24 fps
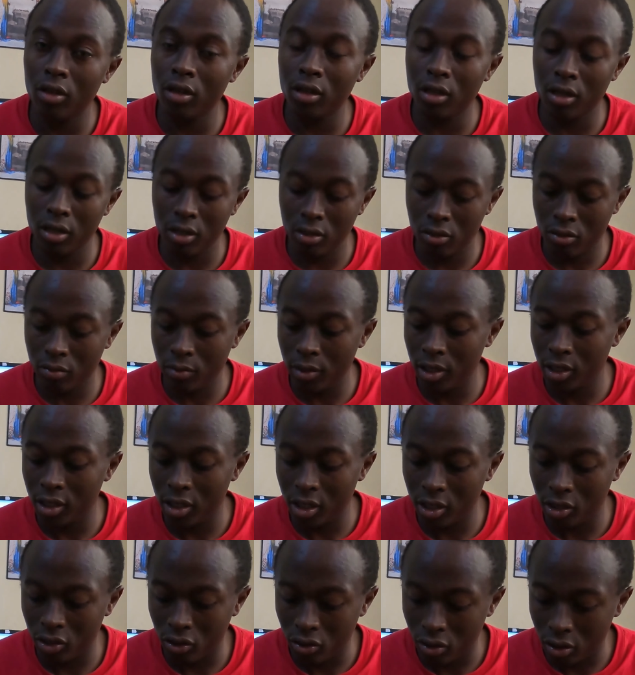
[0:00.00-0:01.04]
the comment
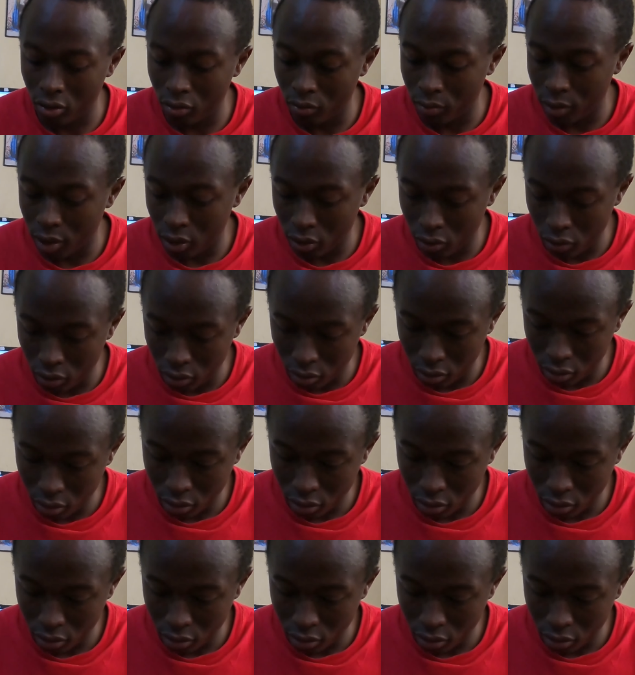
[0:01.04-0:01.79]
section down below,